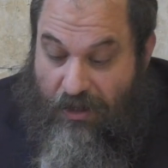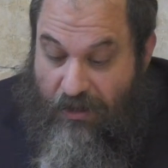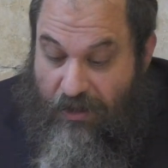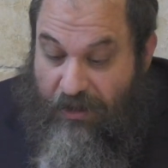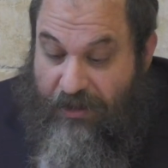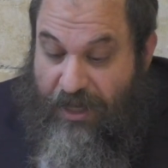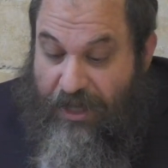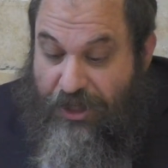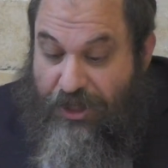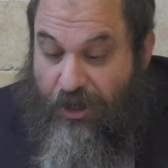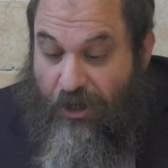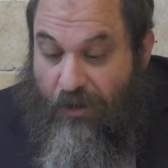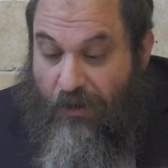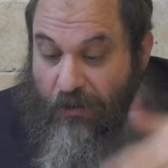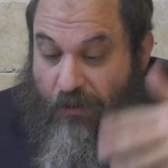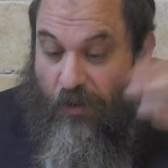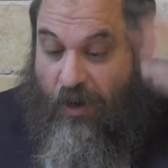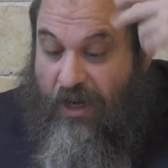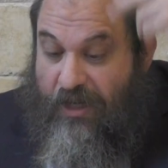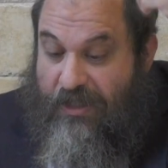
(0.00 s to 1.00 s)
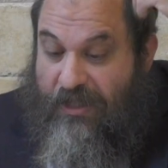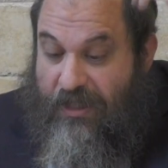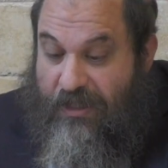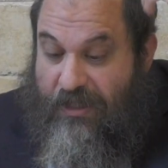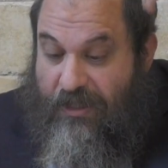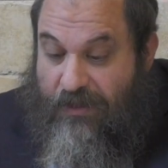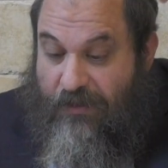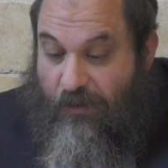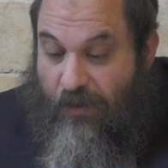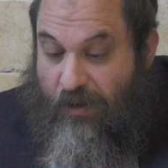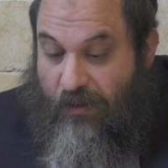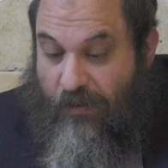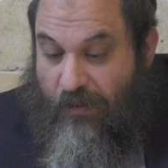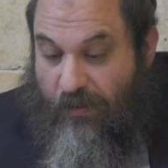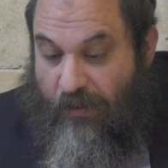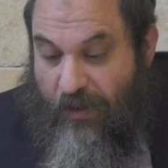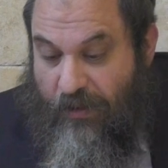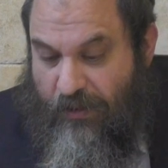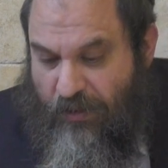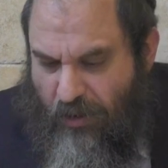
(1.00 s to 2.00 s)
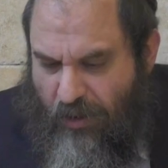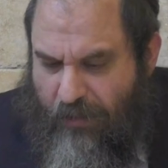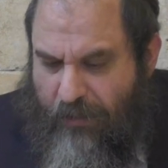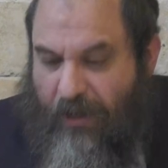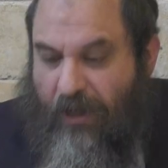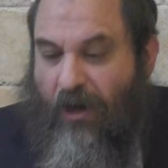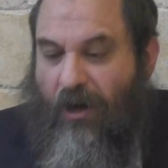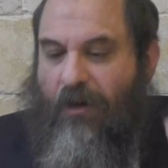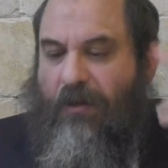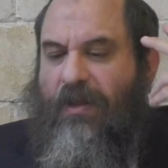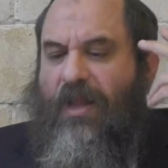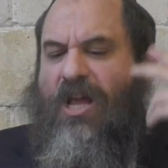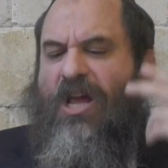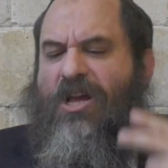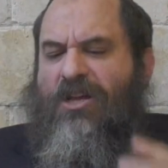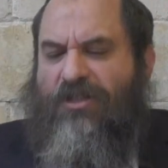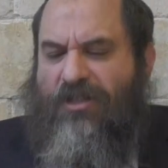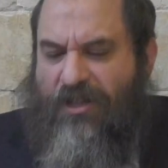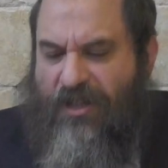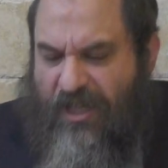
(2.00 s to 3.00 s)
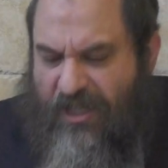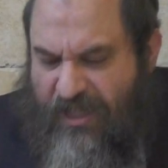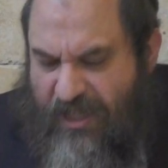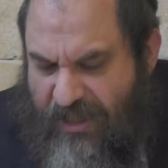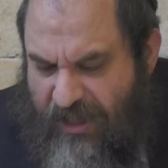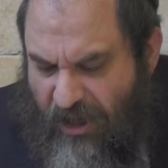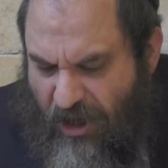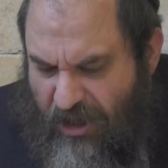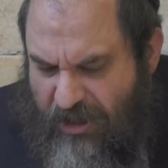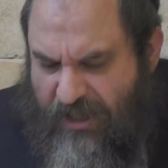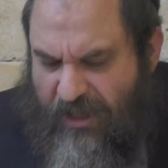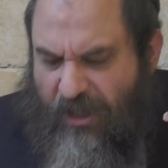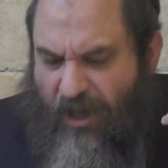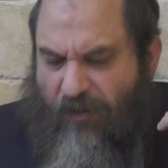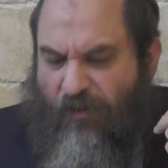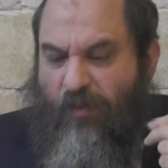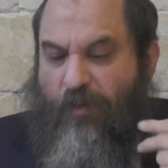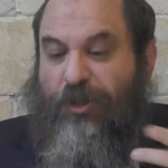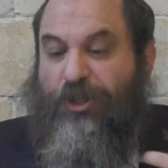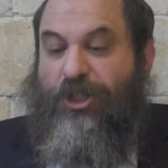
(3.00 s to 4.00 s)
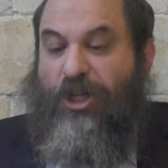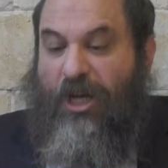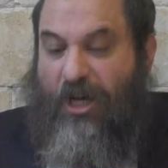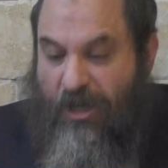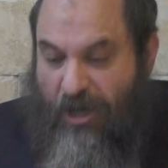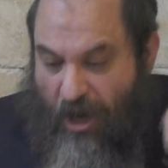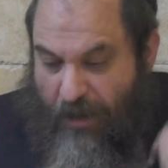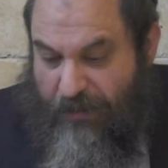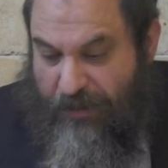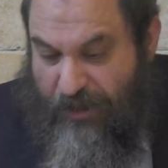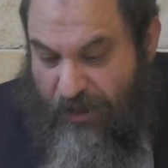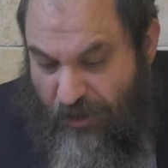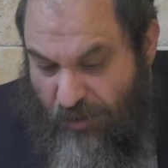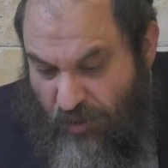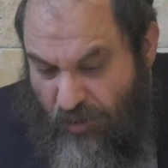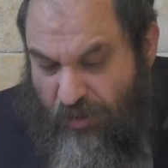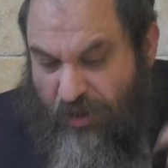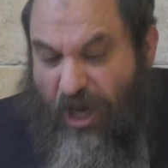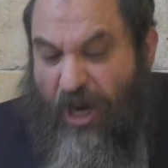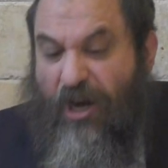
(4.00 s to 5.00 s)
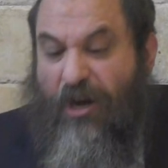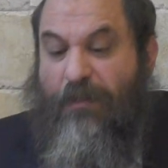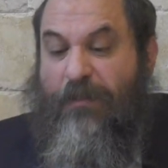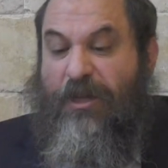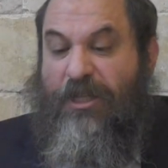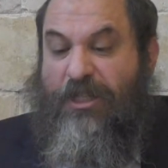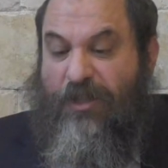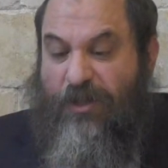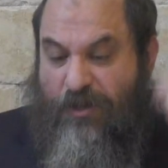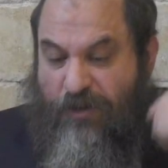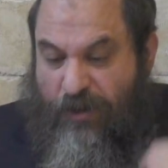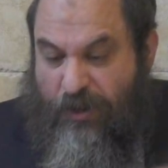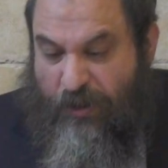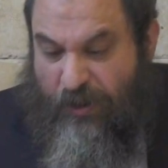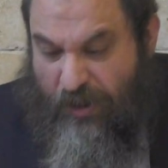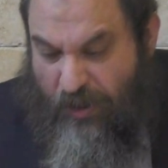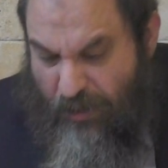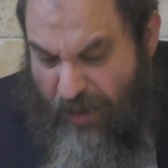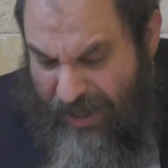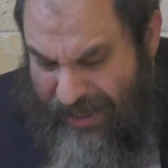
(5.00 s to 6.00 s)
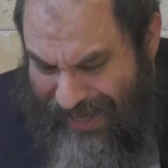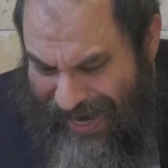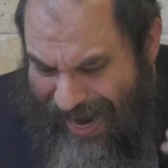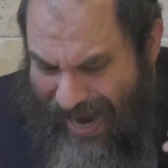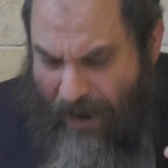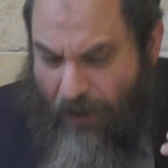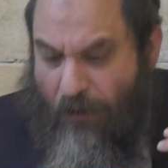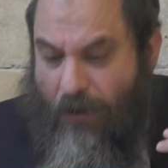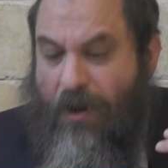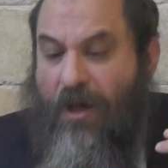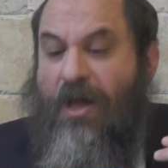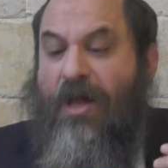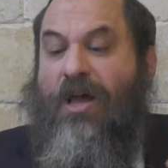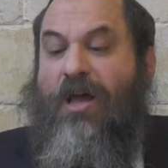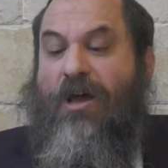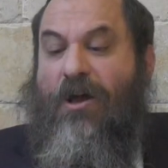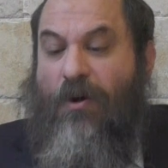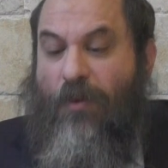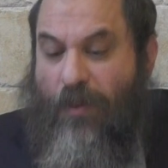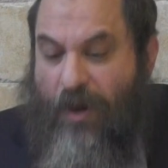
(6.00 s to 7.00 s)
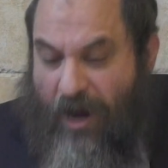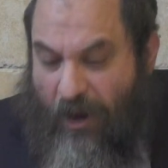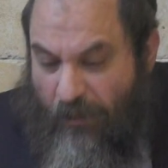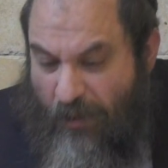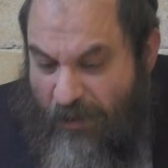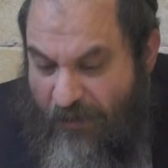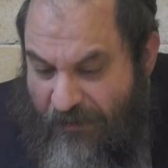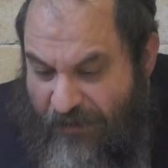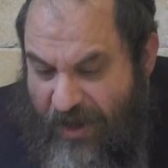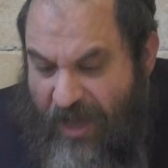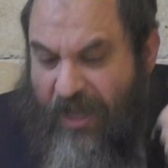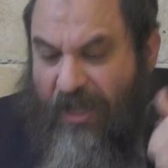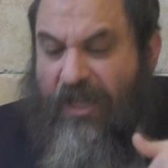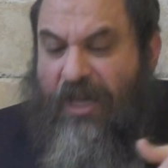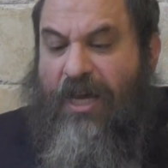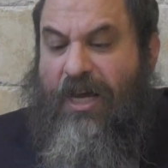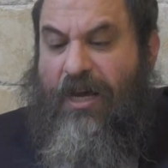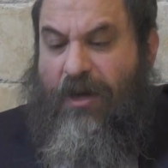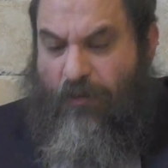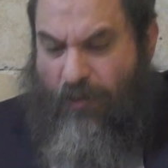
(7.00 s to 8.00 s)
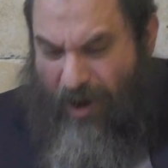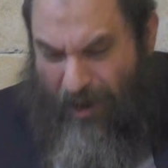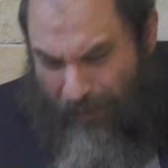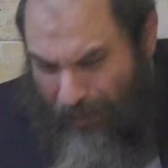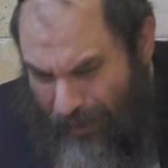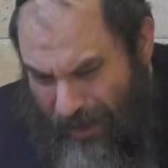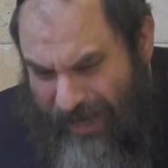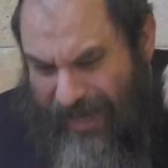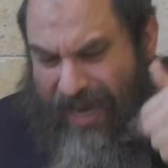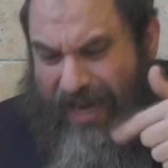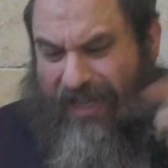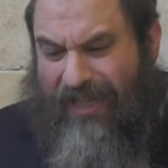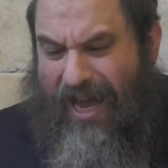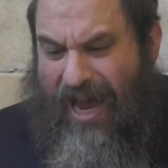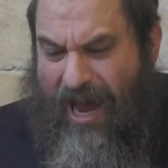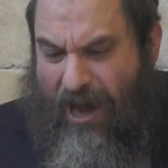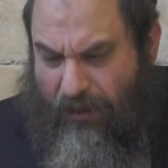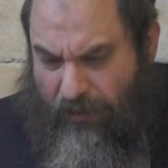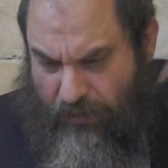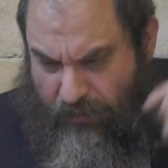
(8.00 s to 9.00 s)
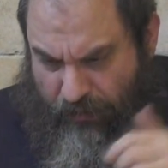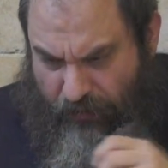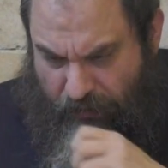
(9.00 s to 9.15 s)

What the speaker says: the teacher. What is this? What are we talking about? Oh, so this is La'asadav. When Mashiach comes through Torah and mitzvahs, which we're doing now. We are revealing, we are bringing down